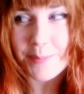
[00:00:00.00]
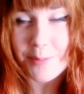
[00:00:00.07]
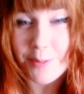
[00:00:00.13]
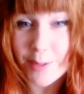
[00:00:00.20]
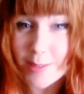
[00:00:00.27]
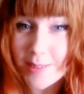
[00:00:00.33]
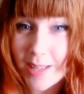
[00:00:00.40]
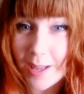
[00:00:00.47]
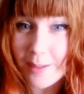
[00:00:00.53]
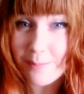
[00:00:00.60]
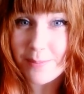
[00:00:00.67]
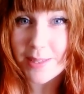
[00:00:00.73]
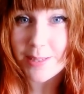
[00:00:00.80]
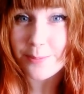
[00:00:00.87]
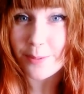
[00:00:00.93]
For
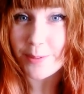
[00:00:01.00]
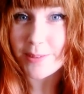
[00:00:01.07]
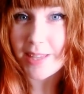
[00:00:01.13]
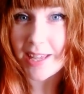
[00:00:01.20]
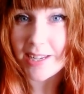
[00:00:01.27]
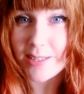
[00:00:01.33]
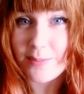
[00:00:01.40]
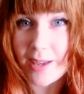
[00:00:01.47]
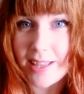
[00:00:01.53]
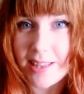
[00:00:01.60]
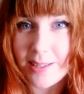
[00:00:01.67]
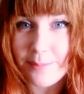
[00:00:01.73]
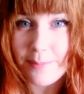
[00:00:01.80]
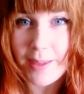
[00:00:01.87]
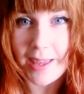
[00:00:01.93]
some, this won't satisfy
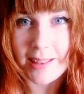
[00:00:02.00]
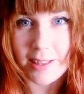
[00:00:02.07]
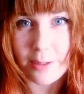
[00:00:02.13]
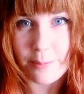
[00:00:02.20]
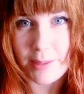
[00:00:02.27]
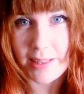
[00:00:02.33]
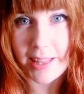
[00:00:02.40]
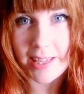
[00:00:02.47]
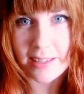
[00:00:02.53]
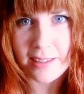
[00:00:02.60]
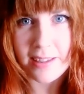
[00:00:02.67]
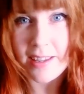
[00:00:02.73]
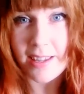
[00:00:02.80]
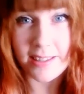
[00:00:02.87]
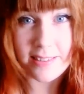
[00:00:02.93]
them, and they'll be like,
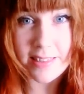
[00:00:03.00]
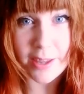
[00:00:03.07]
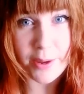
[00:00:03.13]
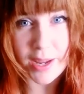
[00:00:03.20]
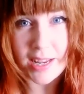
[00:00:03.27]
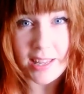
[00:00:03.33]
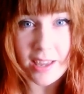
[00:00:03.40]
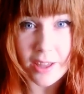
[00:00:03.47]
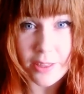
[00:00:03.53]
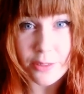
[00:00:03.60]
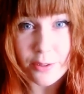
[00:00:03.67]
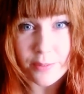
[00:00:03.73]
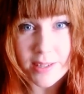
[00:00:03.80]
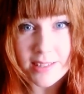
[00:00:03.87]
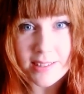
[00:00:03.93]
isn't there any
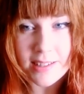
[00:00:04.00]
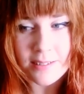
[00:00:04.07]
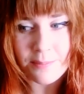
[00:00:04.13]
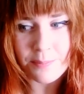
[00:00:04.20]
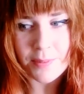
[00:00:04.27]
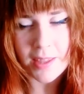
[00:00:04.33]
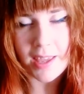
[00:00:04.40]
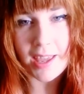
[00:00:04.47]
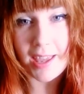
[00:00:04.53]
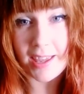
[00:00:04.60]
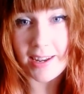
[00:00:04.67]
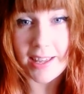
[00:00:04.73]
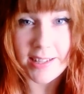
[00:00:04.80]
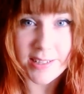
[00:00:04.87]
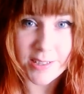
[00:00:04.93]
other reason?
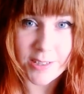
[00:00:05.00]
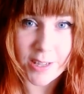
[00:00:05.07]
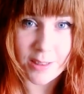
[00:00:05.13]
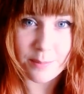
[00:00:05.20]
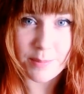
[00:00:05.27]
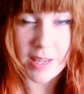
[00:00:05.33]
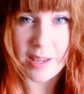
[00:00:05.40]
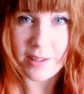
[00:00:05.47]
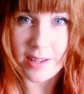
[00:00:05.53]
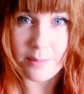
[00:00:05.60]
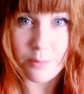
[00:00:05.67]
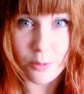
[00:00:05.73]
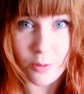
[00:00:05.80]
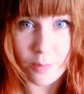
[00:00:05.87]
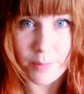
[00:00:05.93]
And I just shut them down
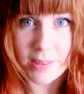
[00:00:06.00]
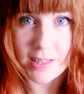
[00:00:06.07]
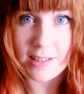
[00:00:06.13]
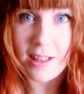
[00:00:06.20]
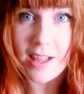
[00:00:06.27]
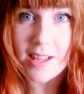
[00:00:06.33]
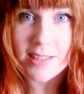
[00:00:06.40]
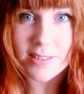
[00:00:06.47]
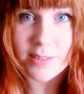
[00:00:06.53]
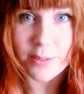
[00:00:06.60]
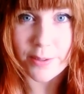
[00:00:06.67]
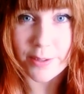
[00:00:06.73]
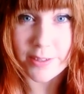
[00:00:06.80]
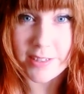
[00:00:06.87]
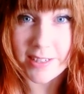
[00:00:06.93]
and move on with the class,
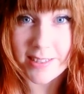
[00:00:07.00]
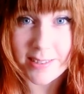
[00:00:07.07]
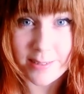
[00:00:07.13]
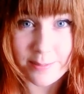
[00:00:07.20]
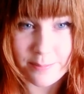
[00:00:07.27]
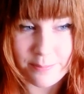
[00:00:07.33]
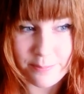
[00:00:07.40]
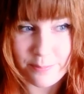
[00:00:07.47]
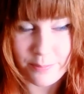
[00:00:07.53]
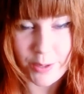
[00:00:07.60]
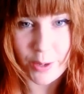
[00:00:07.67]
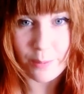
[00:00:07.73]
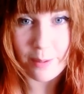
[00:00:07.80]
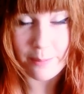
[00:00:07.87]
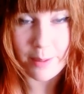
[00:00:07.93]
or just
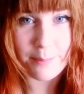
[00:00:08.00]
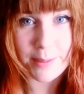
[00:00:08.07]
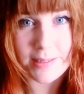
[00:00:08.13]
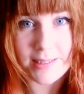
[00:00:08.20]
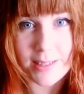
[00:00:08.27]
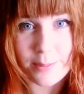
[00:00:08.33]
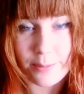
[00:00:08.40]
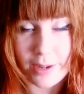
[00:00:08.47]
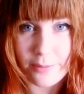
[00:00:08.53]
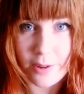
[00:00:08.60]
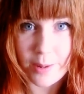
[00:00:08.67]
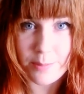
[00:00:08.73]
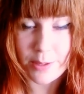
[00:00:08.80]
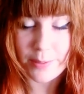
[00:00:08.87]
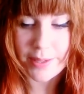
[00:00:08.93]
go about my business, whatever
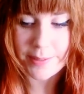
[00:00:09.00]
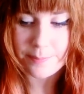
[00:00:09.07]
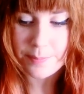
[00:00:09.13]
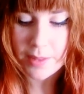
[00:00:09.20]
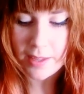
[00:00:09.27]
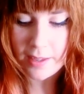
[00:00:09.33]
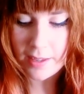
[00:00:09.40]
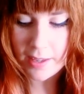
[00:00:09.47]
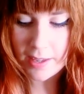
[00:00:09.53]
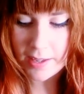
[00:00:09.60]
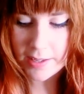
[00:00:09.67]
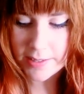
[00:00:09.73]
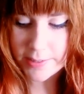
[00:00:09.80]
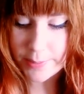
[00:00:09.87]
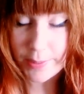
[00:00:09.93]
I'm doing.
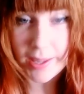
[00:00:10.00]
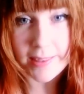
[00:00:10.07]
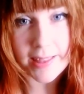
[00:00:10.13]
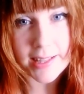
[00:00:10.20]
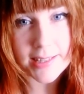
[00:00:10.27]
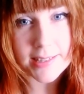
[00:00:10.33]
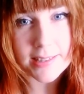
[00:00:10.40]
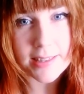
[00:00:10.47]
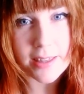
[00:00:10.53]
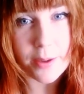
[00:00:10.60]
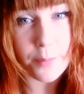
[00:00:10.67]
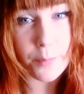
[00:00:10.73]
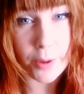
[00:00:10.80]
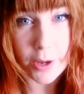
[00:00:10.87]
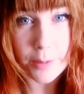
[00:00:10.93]
So yeah, that's
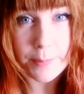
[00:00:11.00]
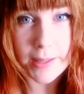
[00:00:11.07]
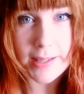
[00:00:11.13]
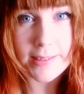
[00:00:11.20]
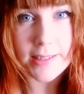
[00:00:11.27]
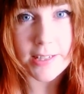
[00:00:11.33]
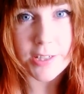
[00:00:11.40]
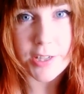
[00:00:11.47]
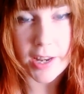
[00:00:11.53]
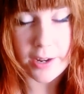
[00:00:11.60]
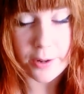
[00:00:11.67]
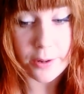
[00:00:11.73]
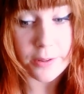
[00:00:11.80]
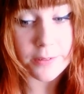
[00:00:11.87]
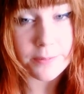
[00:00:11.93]
the workplace in
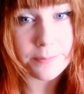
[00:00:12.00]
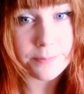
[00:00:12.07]
general.